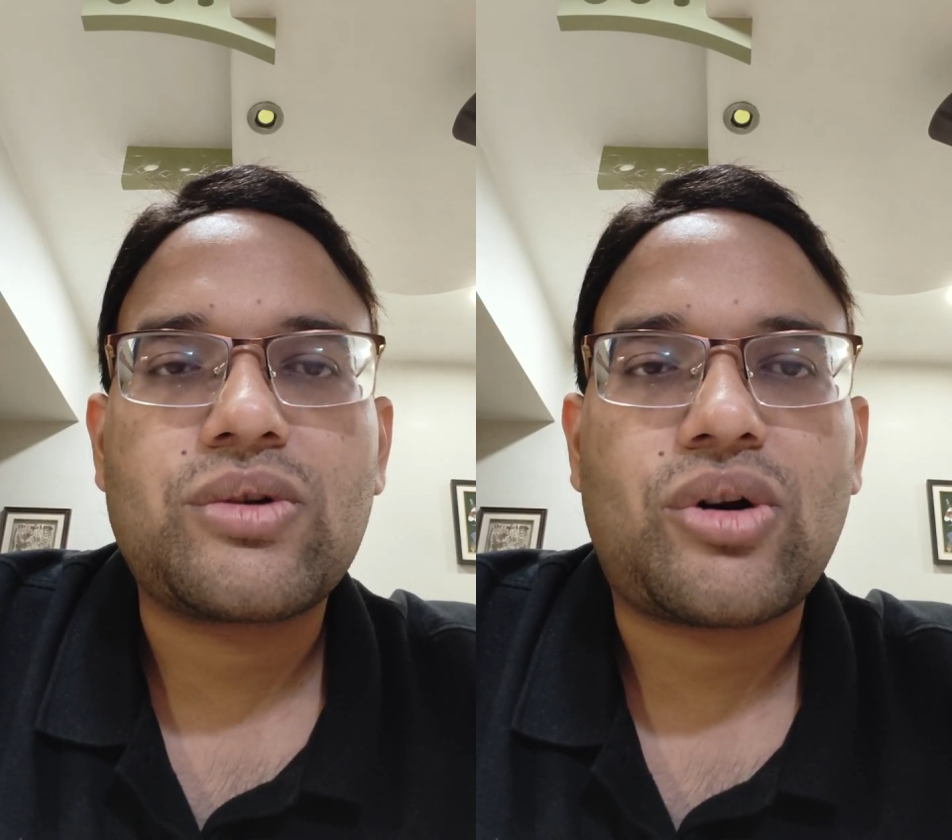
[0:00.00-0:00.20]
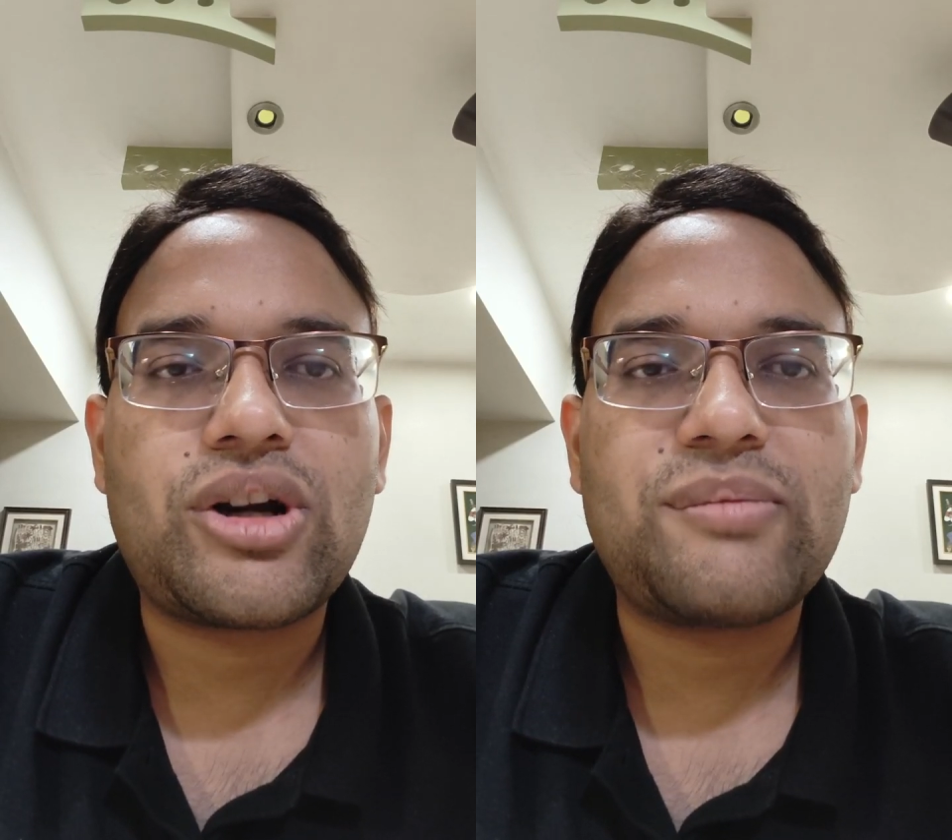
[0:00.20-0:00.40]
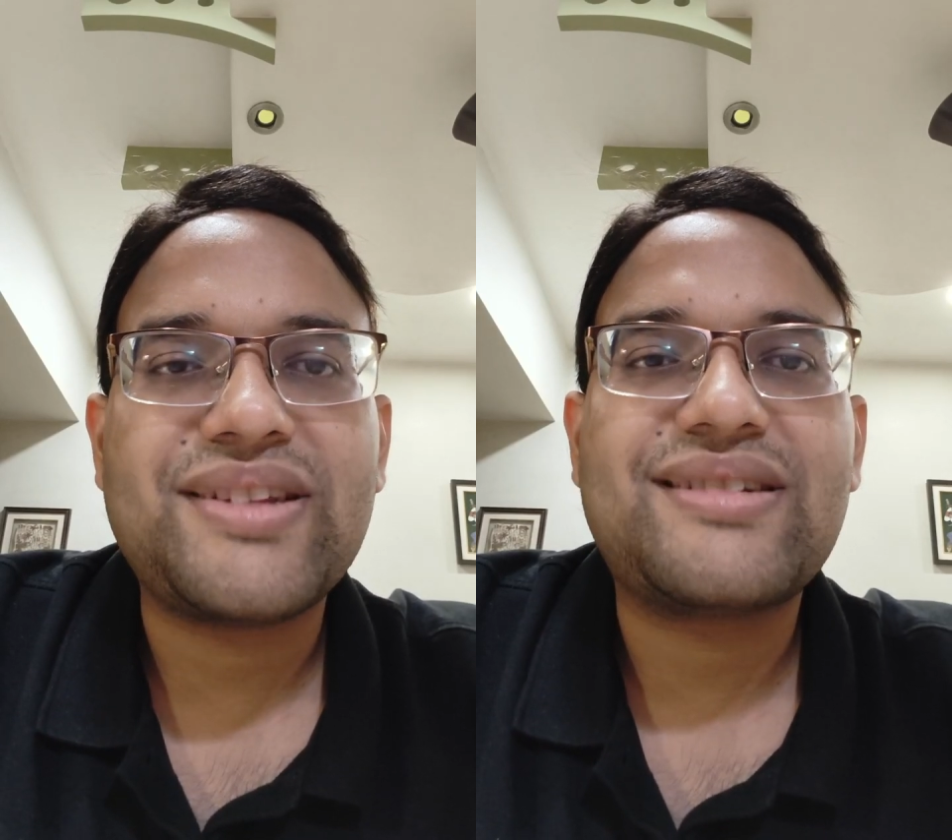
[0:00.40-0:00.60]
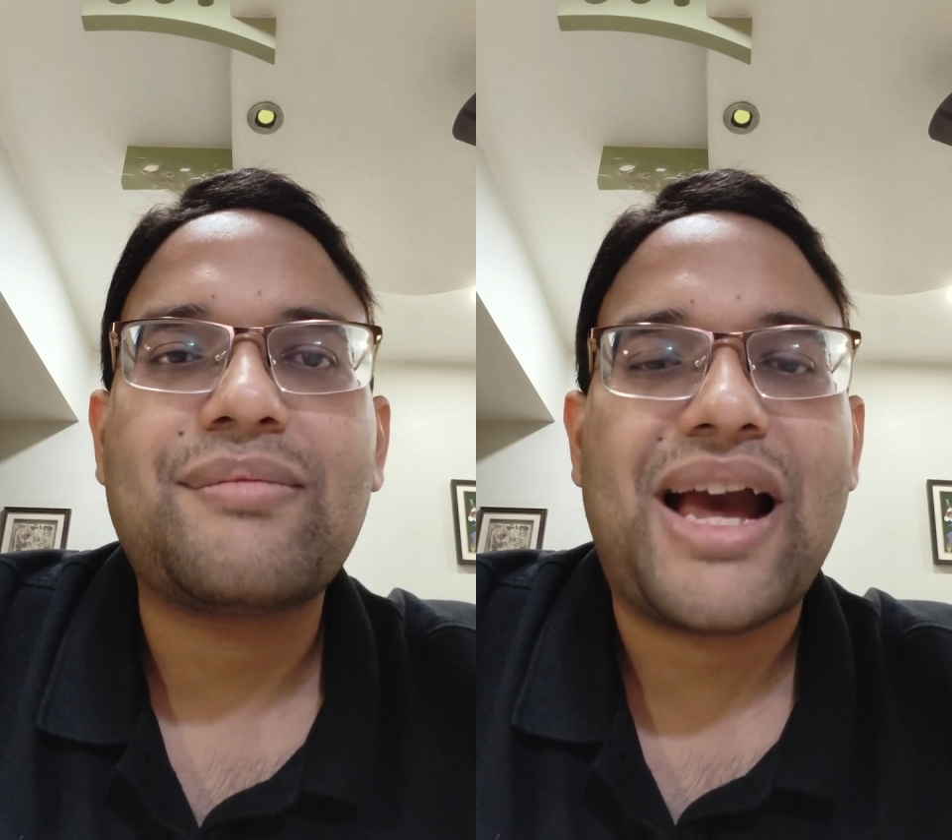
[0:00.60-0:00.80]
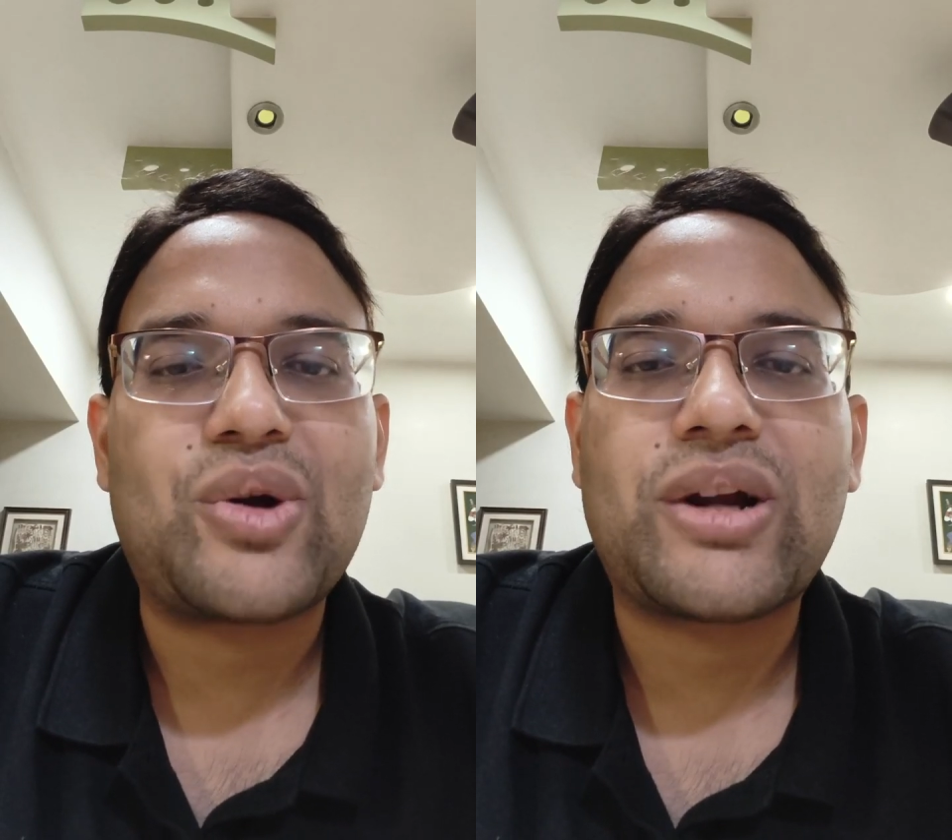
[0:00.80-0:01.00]
not miss
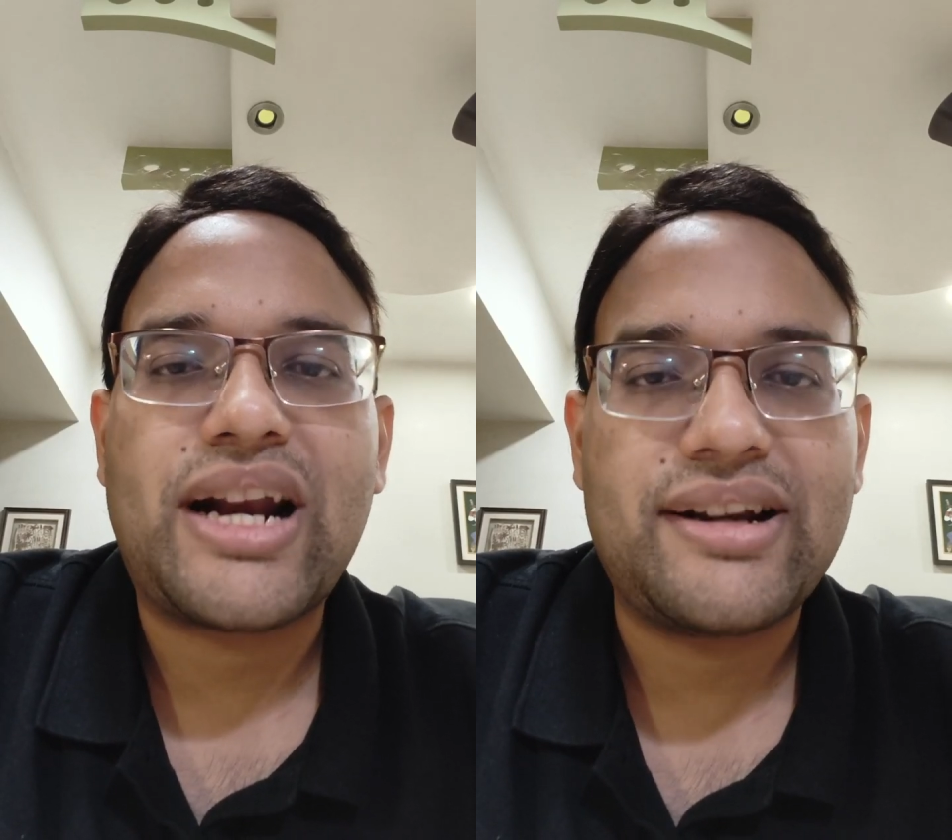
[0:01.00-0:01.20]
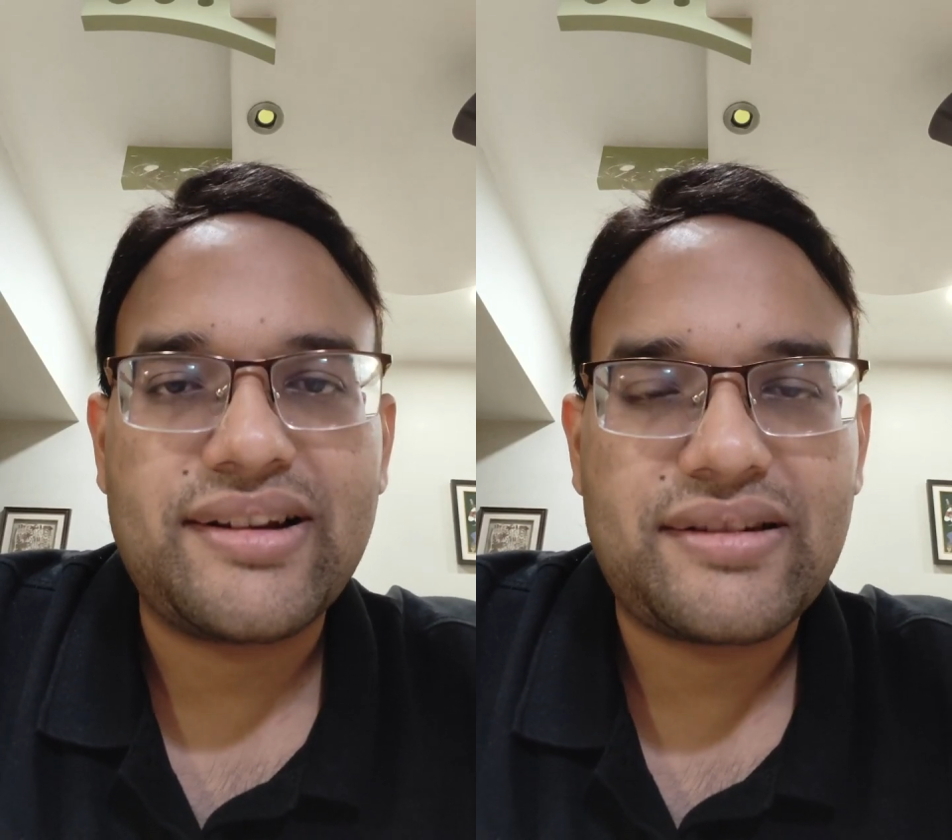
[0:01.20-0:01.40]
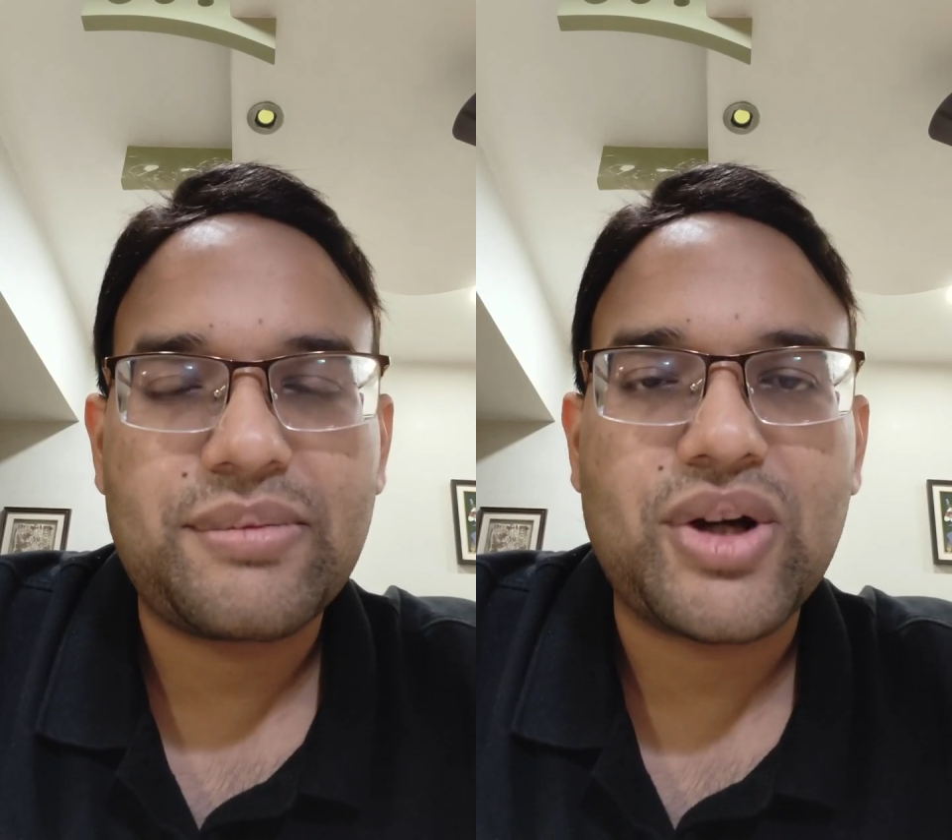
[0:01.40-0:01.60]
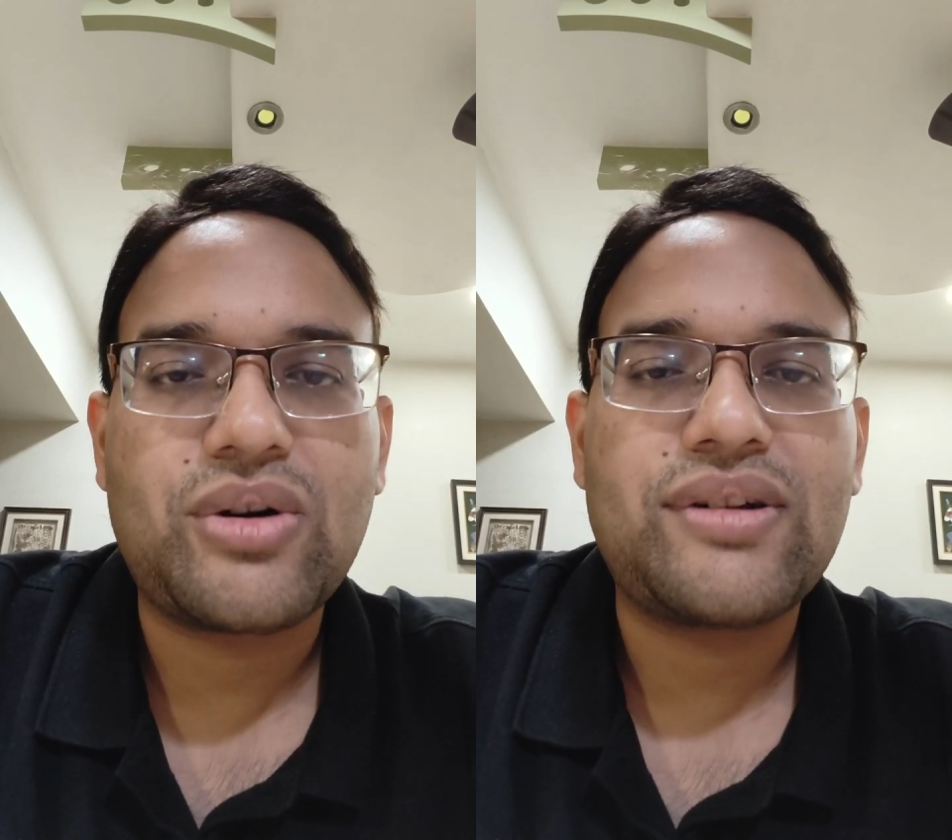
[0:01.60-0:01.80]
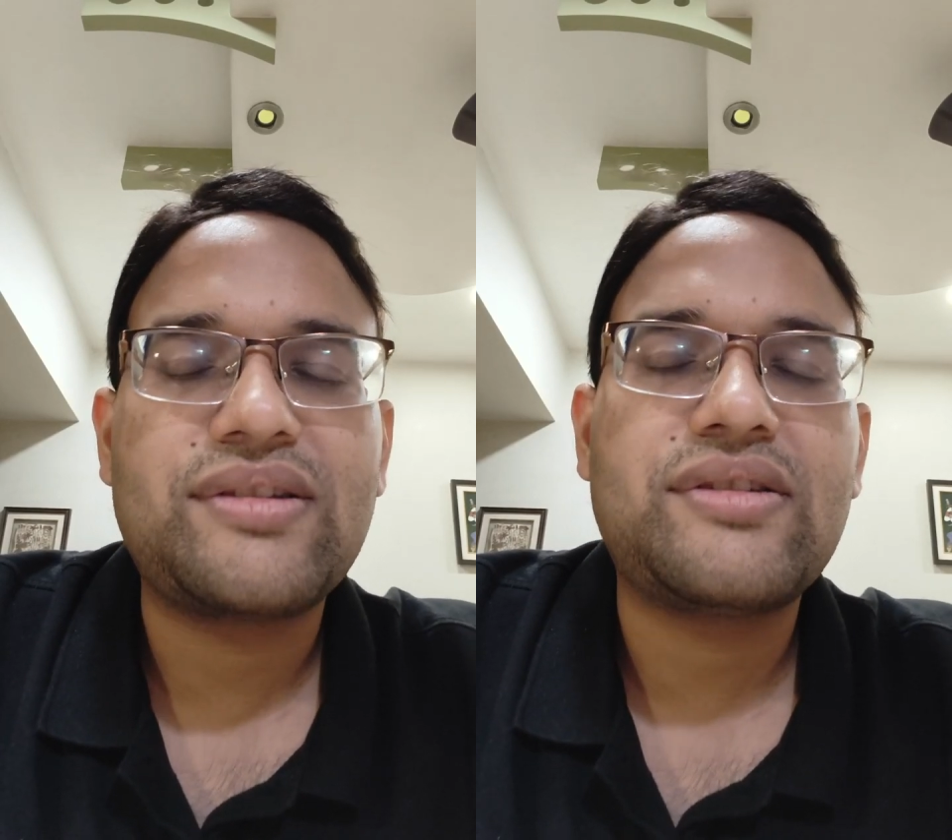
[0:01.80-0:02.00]
the marrow grand tests,
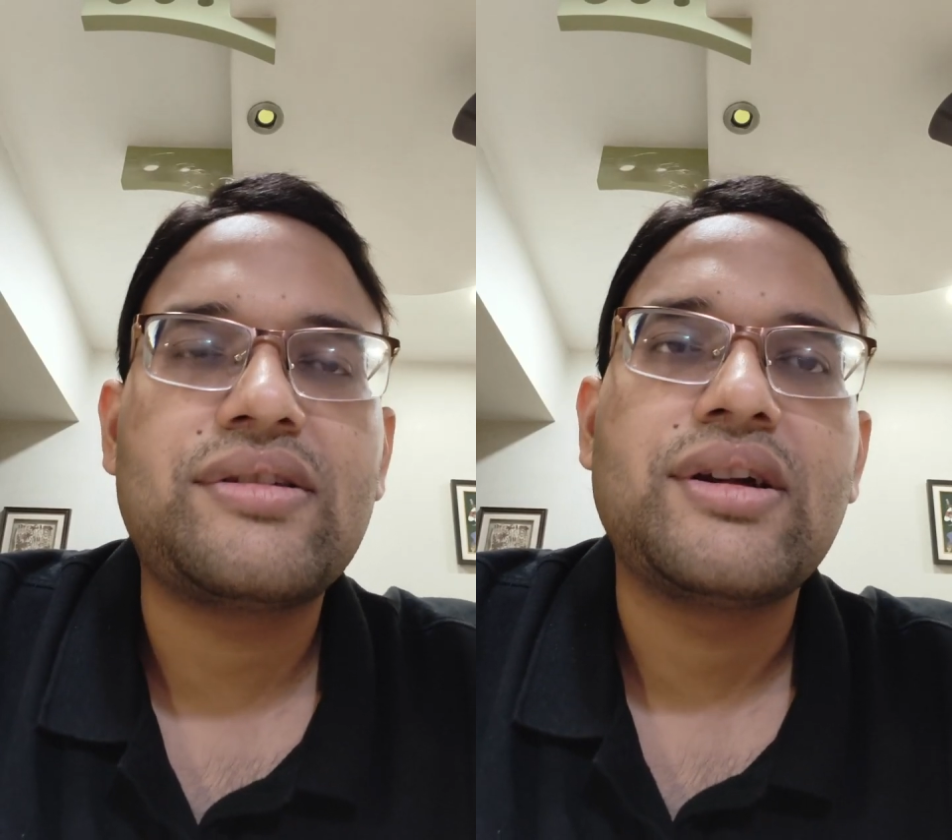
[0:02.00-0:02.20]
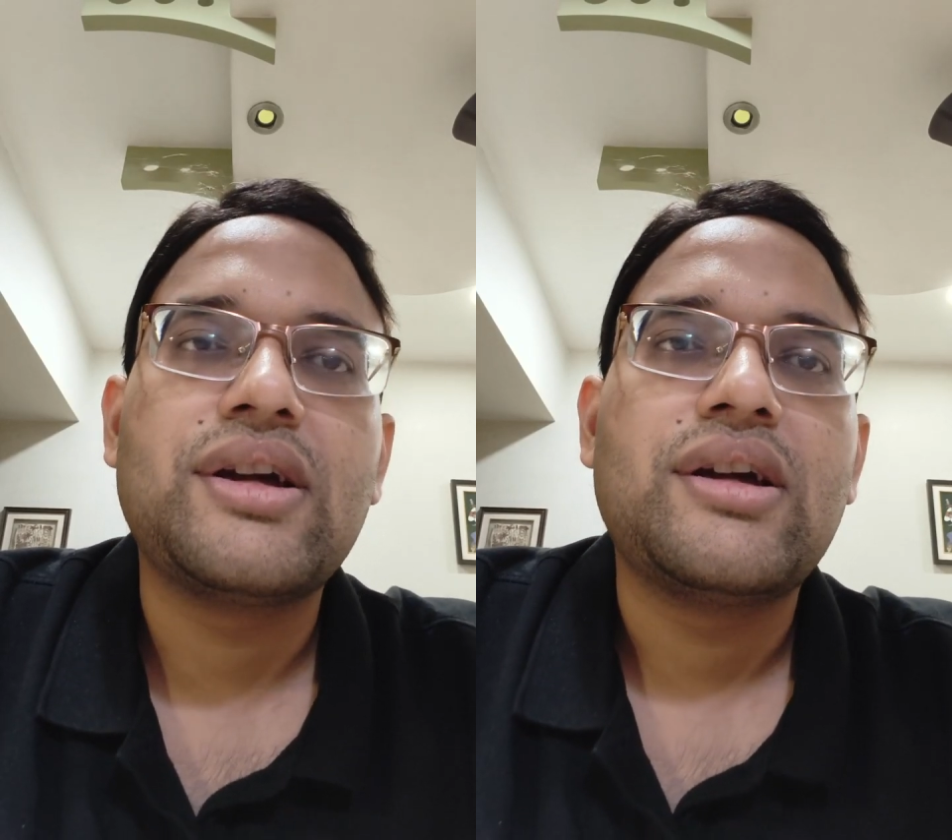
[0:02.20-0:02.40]
because